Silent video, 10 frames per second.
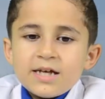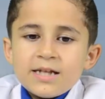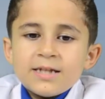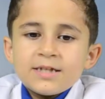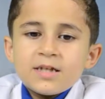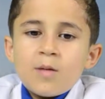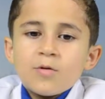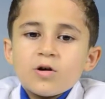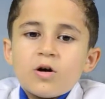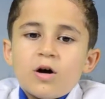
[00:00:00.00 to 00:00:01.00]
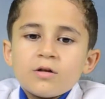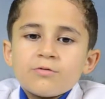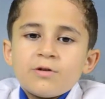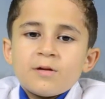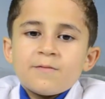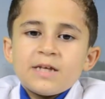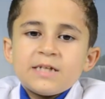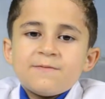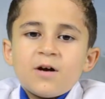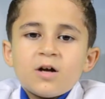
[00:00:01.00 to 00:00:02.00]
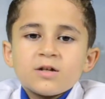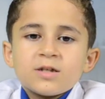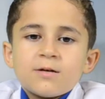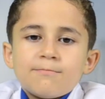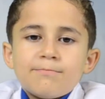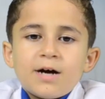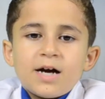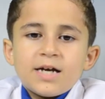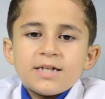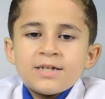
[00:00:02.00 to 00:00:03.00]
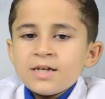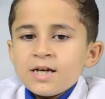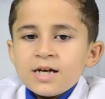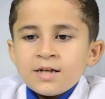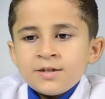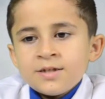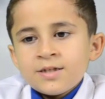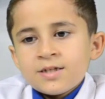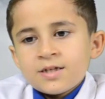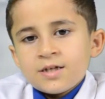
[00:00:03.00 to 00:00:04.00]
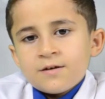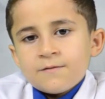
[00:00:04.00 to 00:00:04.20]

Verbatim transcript: In the summer, all three of these falls combined into